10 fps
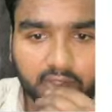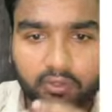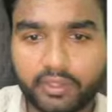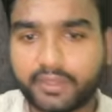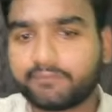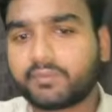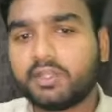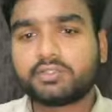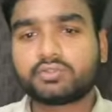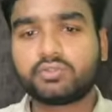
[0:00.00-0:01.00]
Okay.
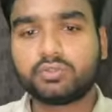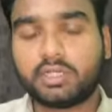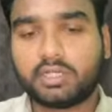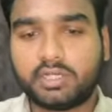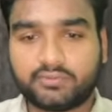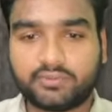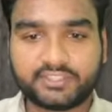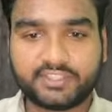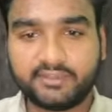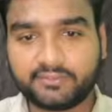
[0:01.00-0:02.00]
So
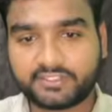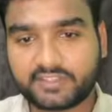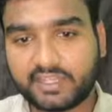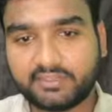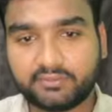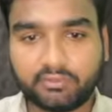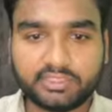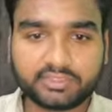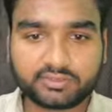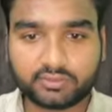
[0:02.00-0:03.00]
first thing, first slide, we will
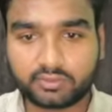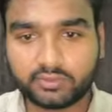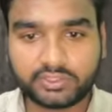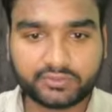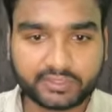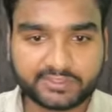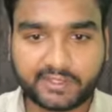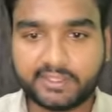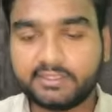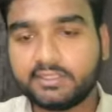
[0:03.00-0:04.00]
just go to which first
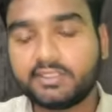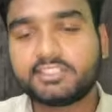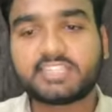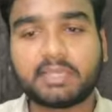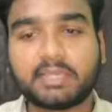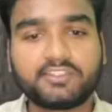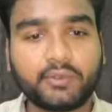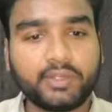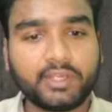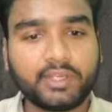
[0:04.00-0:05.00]
slide.
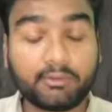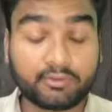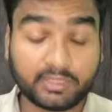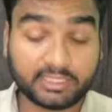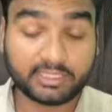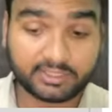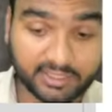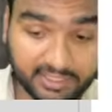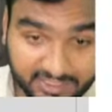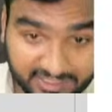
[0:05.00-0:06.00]
Cybersecurity lab. And I think
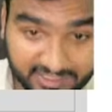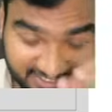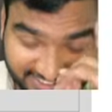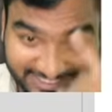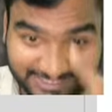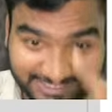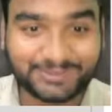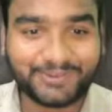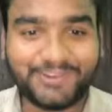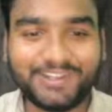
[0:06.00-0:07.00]
it's my
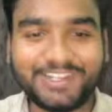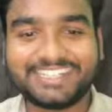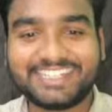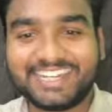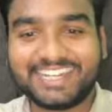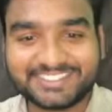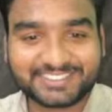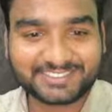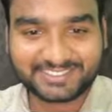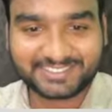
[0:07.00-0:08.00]
fault that I just
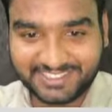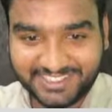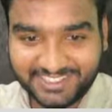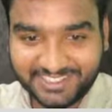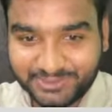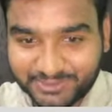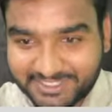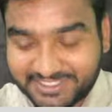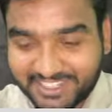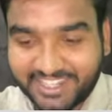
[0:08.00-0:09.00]
use
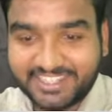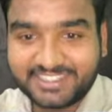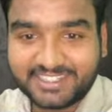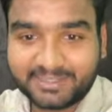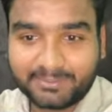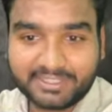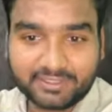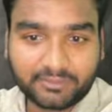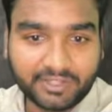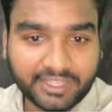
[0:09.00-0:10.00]
this slide in the place
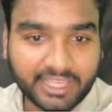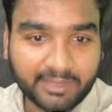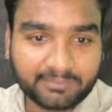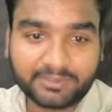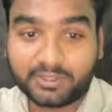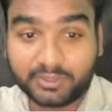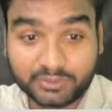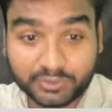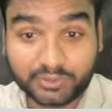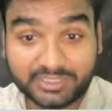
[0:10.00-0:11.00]
of recap.
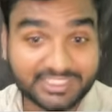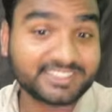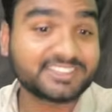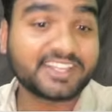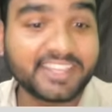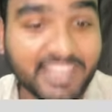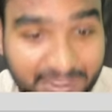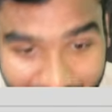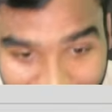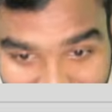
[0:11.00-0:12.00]
So this is the
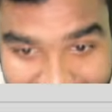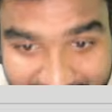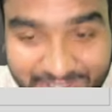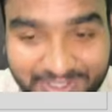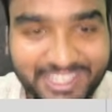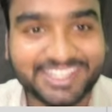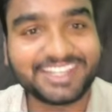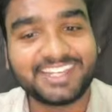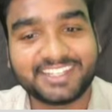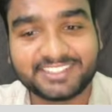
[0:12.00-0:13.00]
recap. Okay.
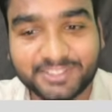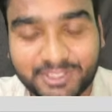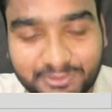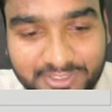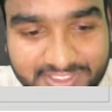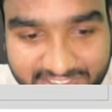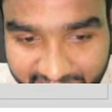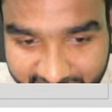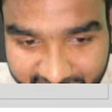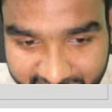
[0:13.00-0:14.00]
Sorry for this,
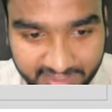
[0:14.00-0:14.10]
guys.